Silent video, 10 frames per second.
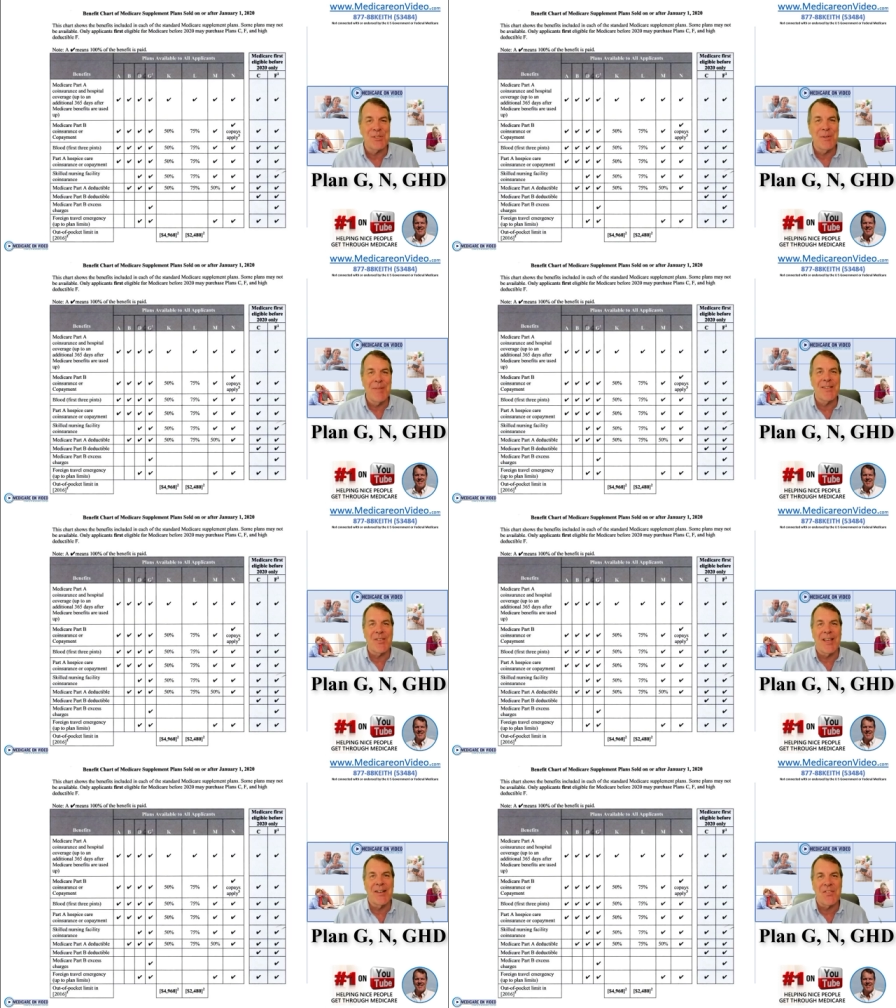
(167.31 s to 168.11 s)
So it makes
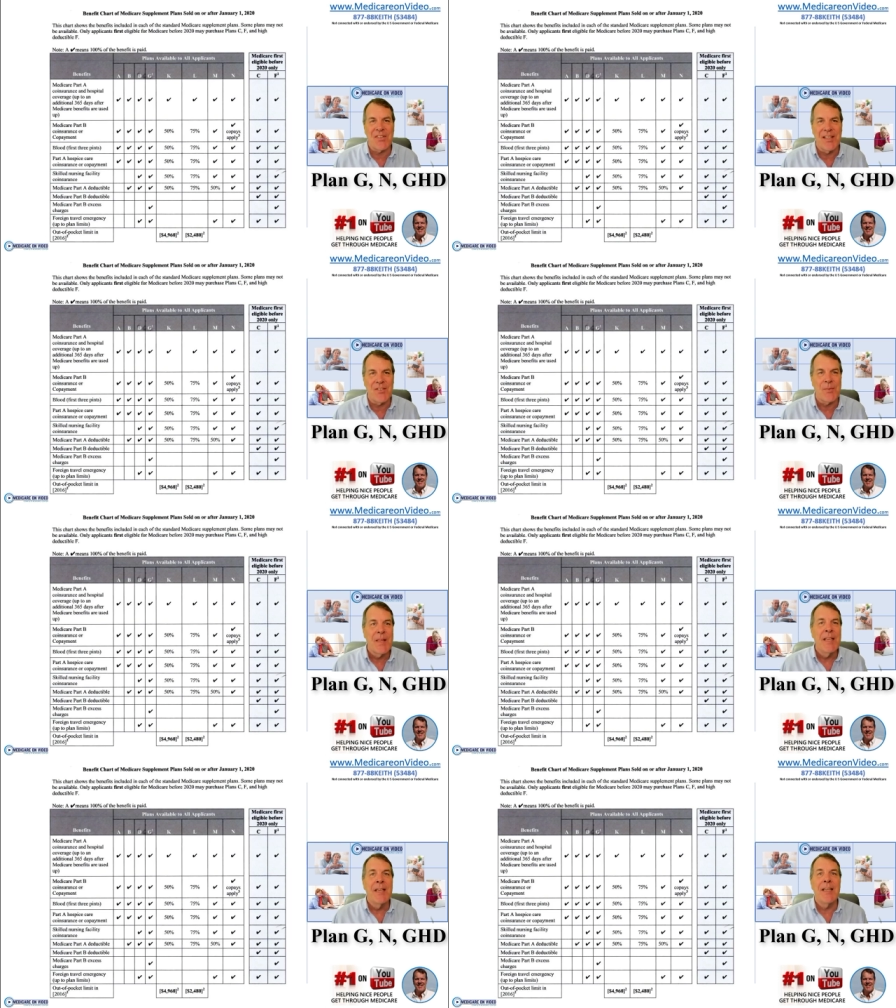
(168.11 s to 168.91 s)
a lot of sense
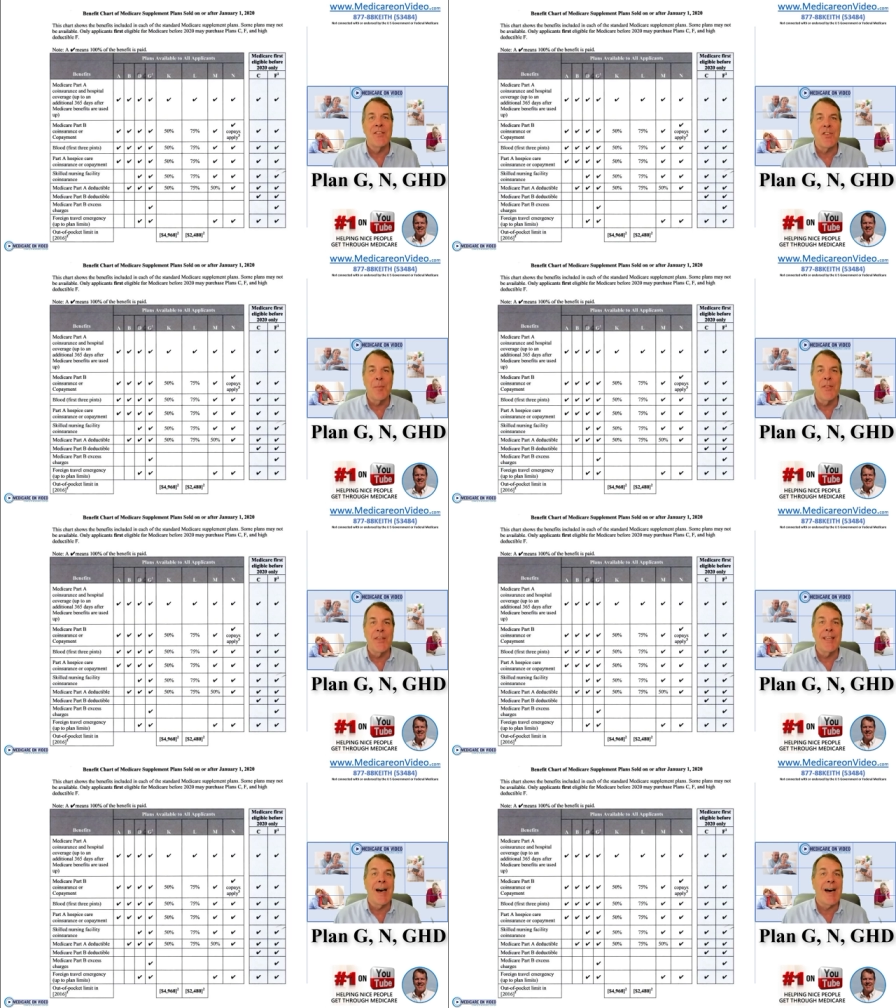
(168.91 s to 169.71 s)
in some of
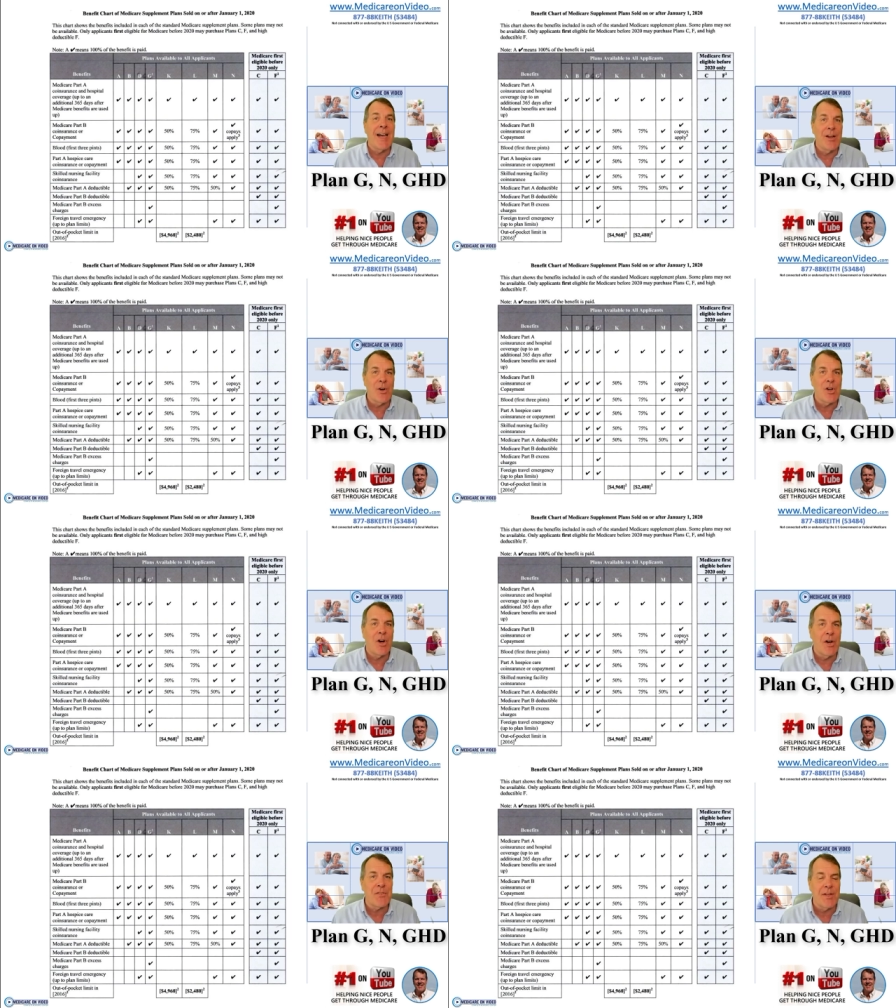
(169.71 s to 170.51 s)
the higher
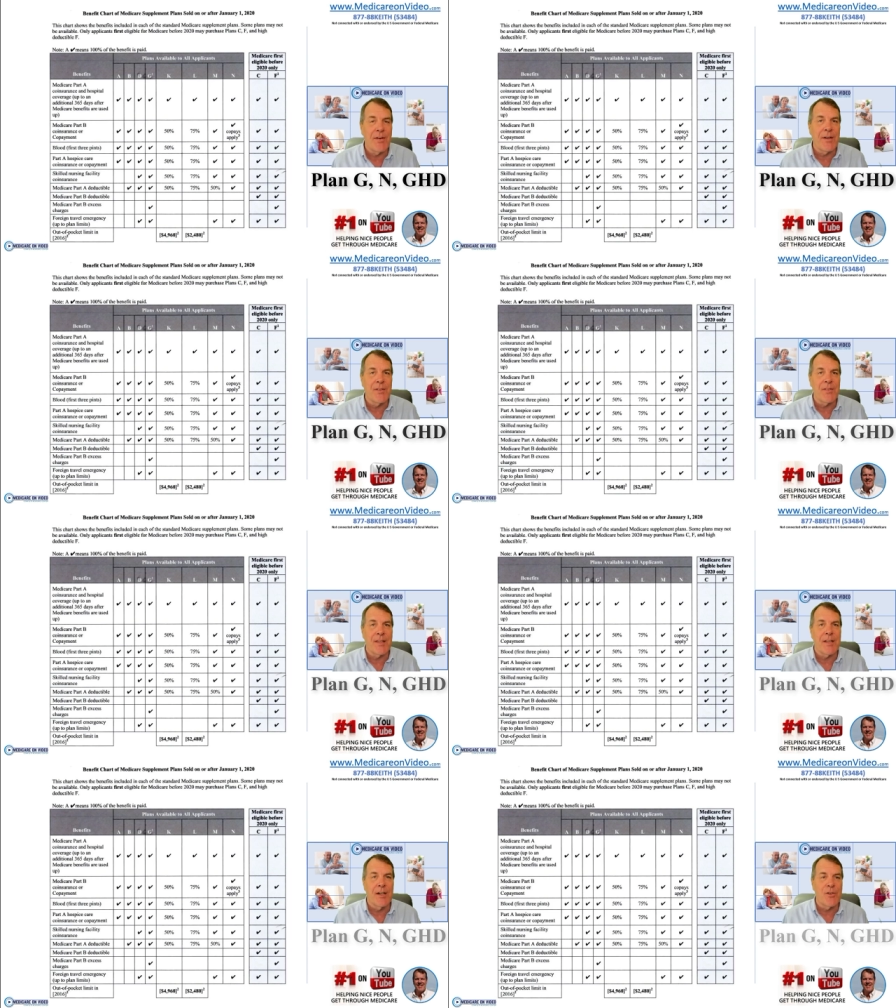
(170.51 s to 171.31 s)
cost areas of
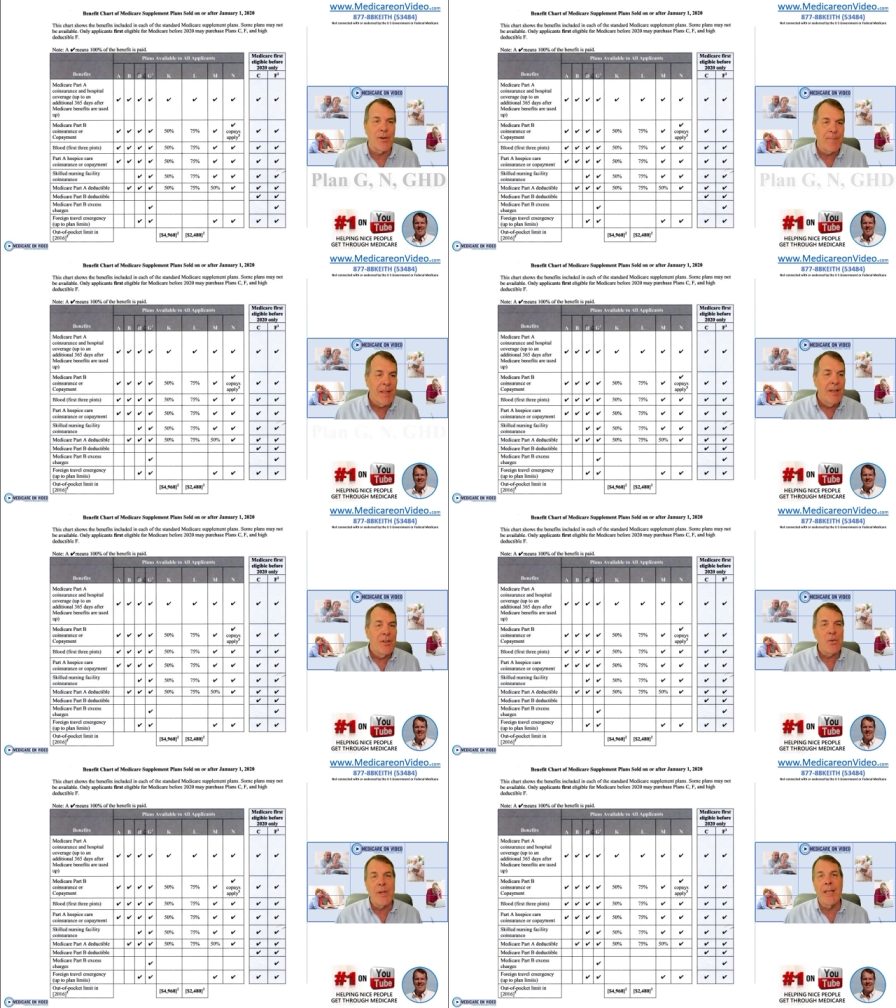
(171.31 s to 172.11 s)
the country.
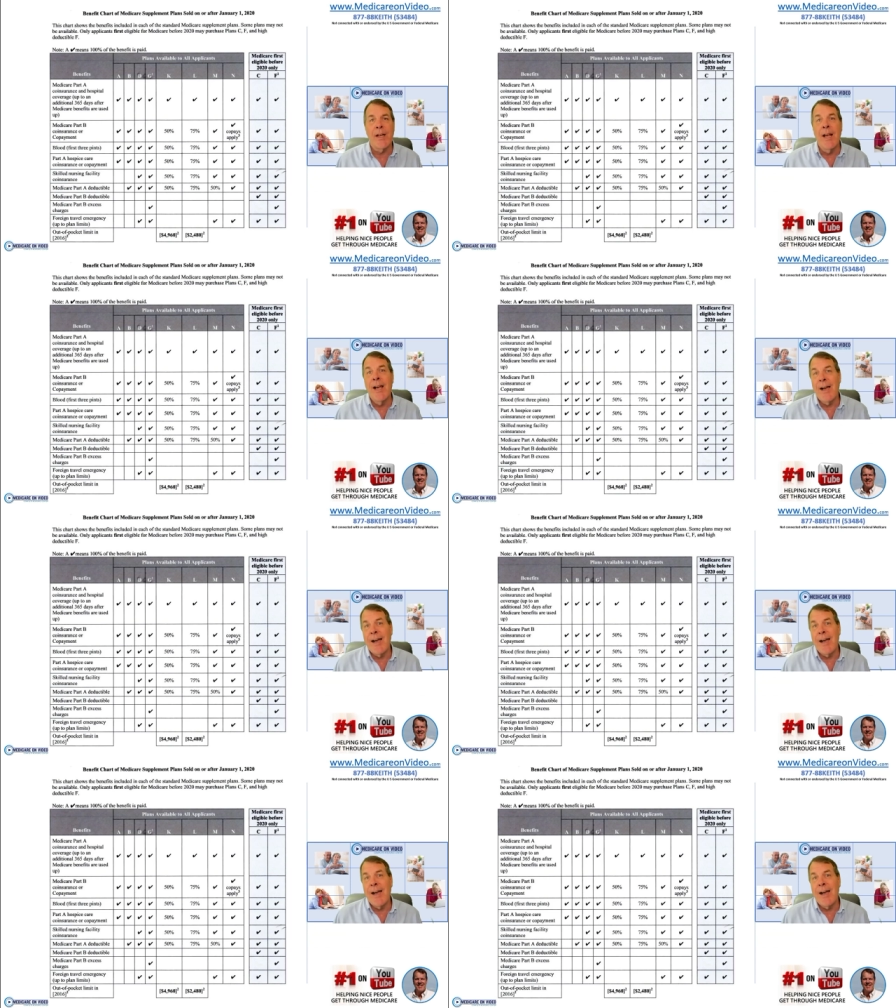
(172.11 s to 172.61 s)
So again,